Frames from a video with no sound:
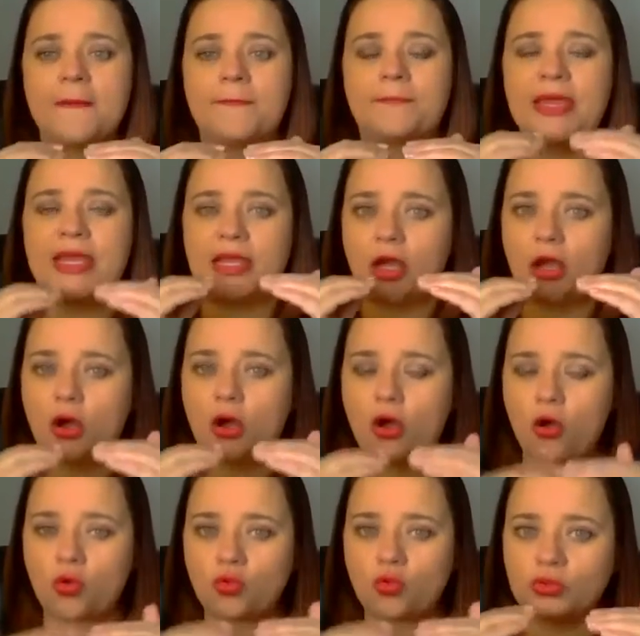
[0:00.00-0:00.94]
but
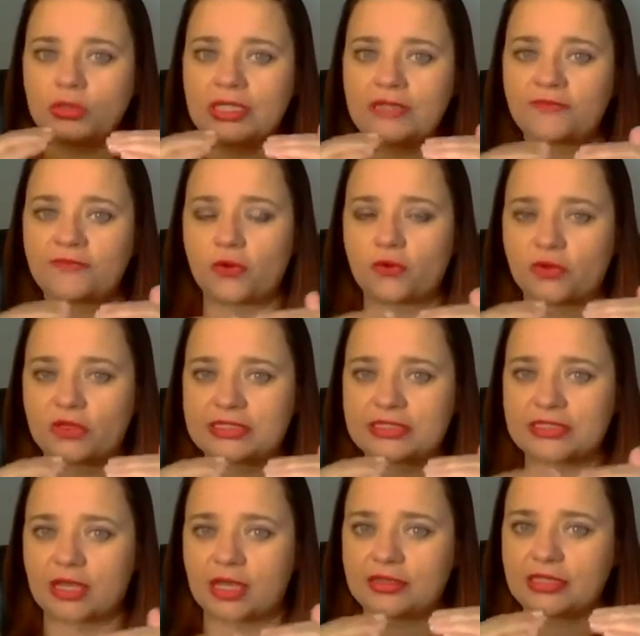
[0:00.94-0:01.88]
only focus
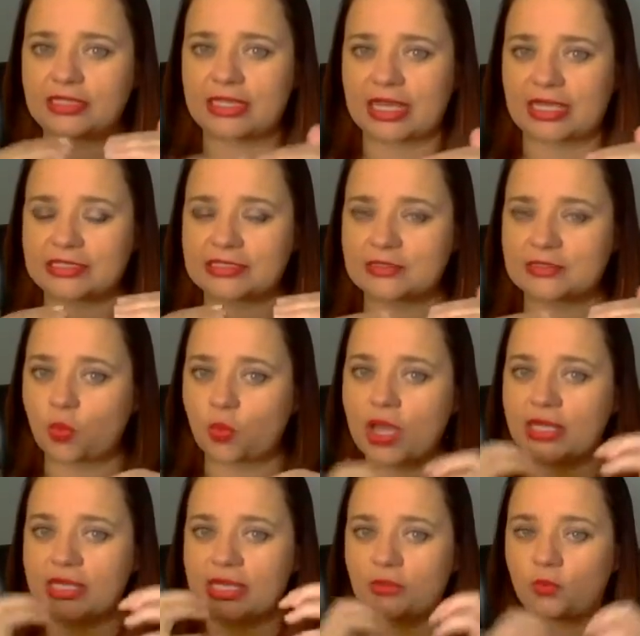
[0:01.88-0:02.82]
on the next
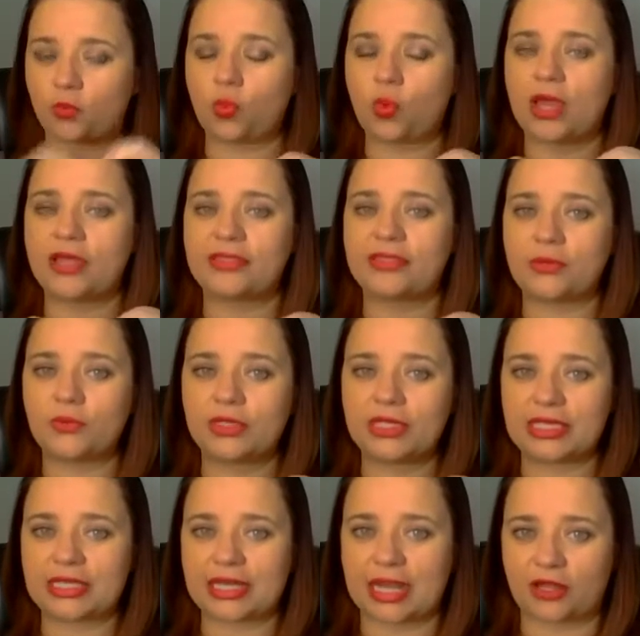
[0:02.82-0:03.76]
one and what they would
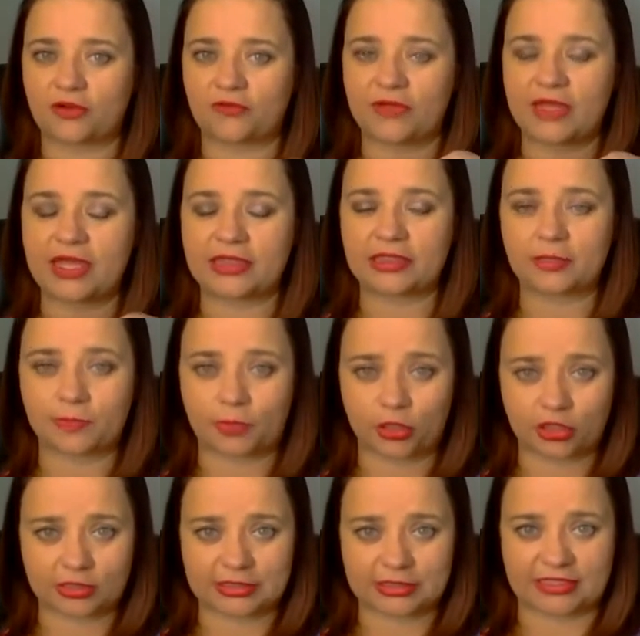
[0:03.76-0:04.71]
get out of it and the
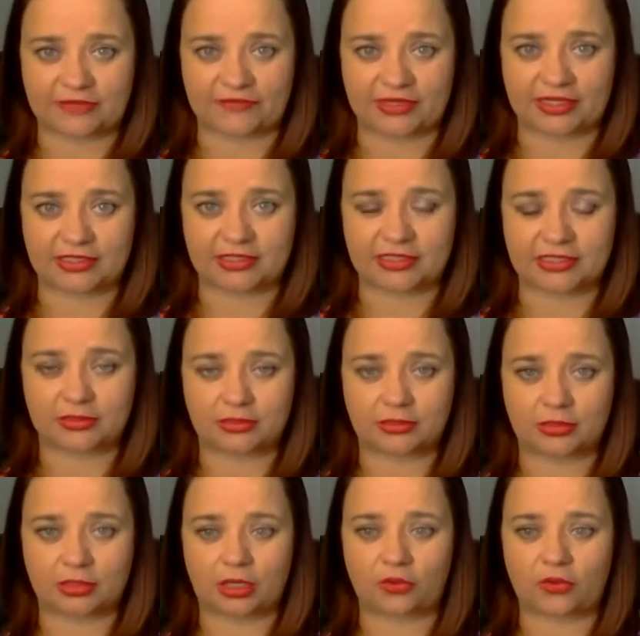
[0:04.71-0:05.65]
perks of
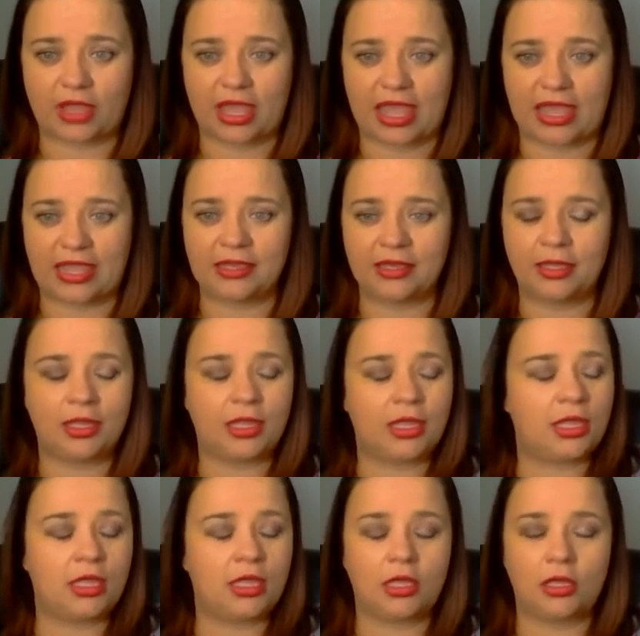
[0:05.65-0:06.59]
it, okay?
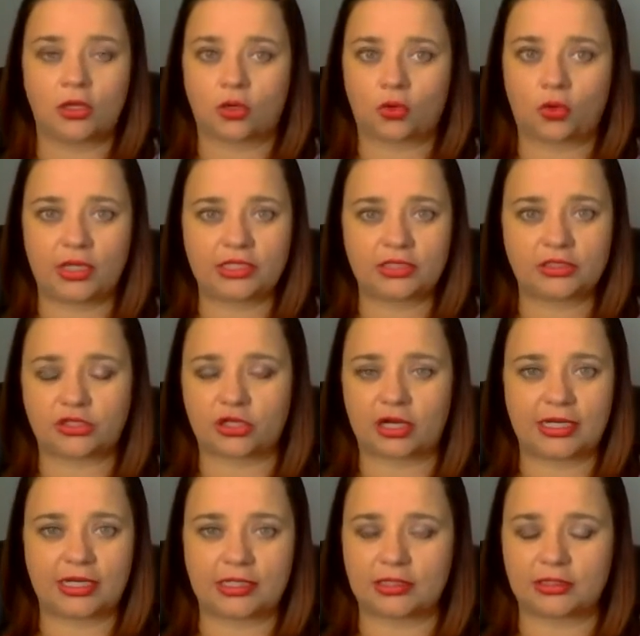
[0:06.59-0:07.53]
Quit
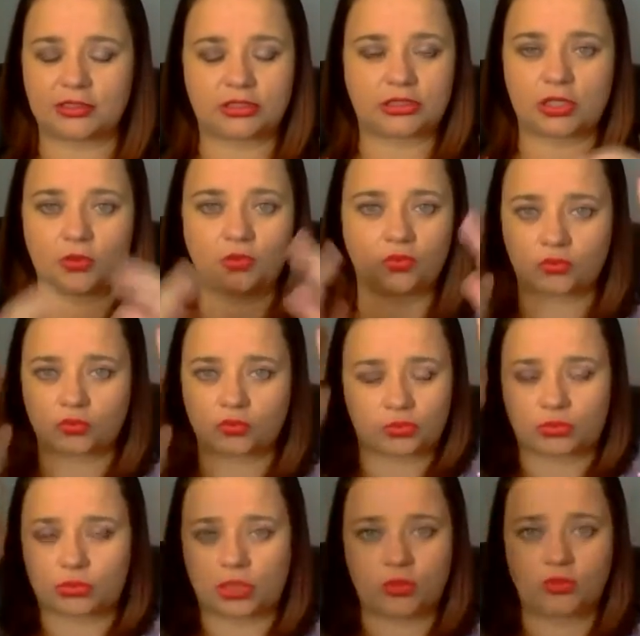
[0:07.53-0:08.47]
trying, don't
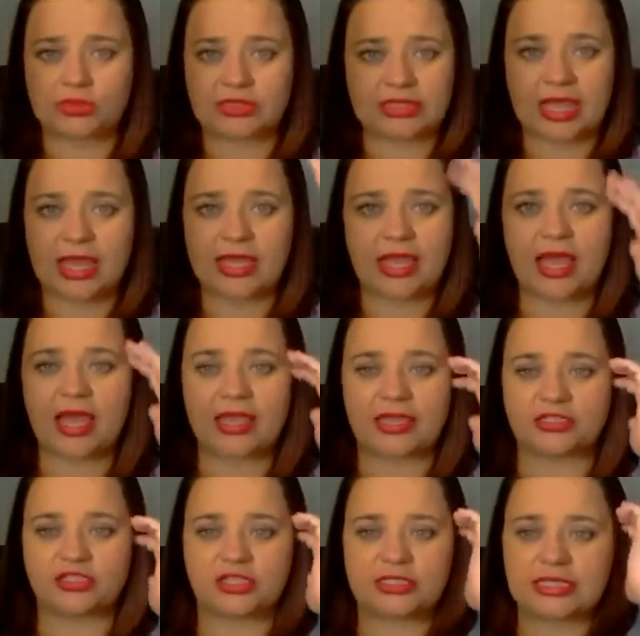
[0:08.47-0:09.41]
go sky high.
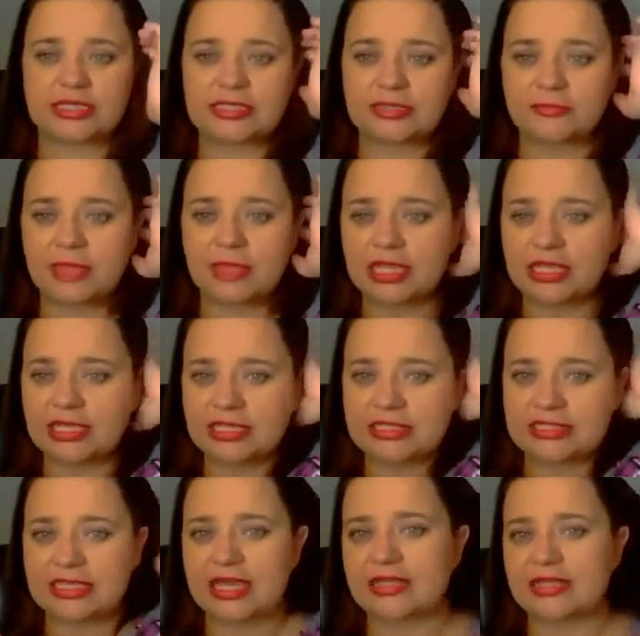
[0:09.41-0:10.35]
It just doesn't make any
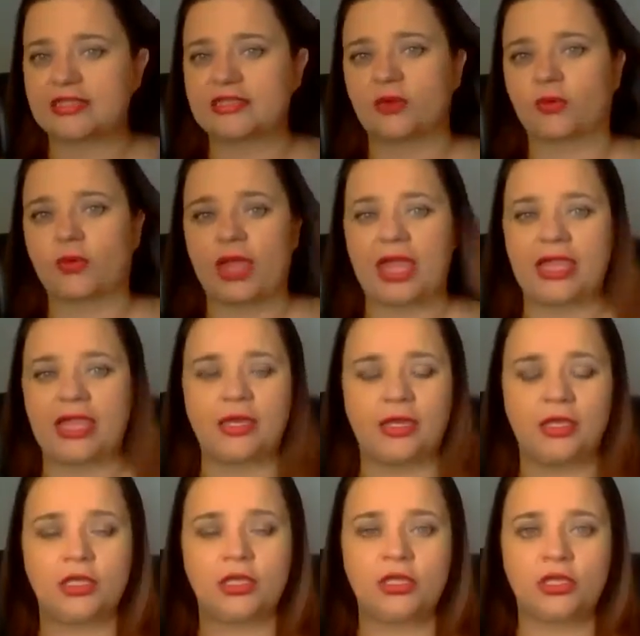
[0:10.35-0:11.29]
sense, okay?
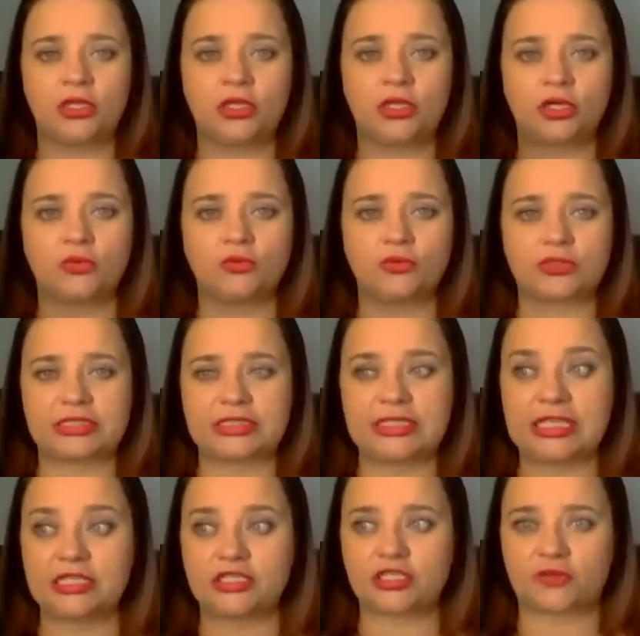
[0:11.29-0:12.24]
You don't
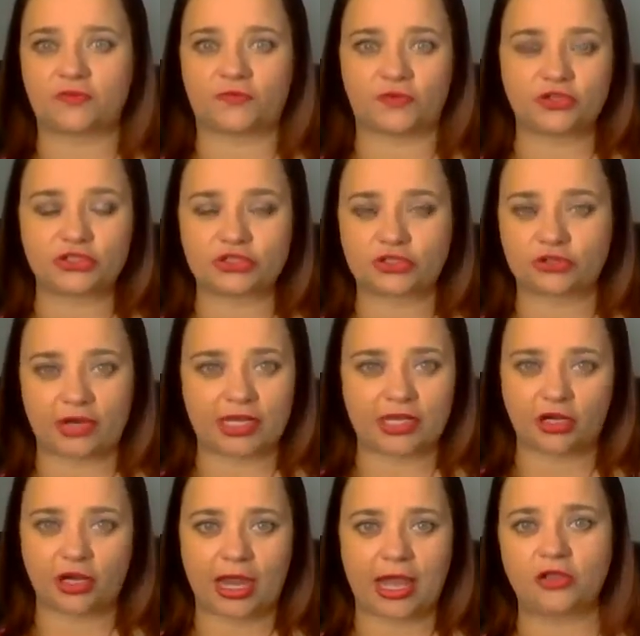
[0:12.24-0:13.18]
teach a first
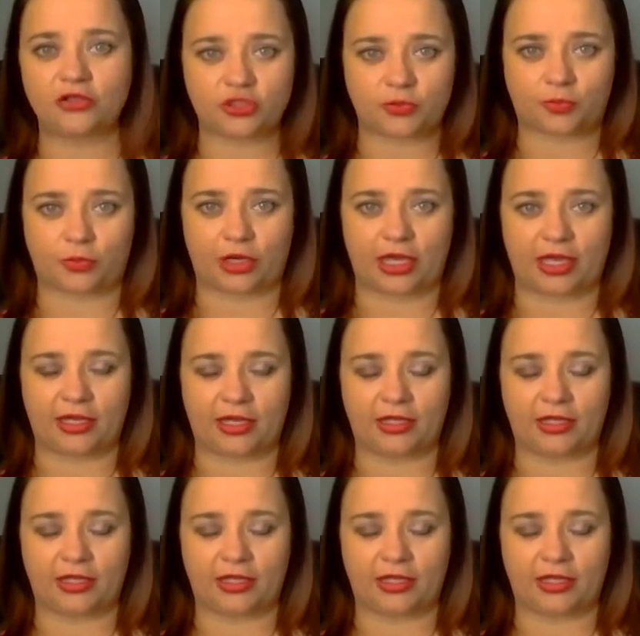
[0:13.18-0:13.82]
grader algebra.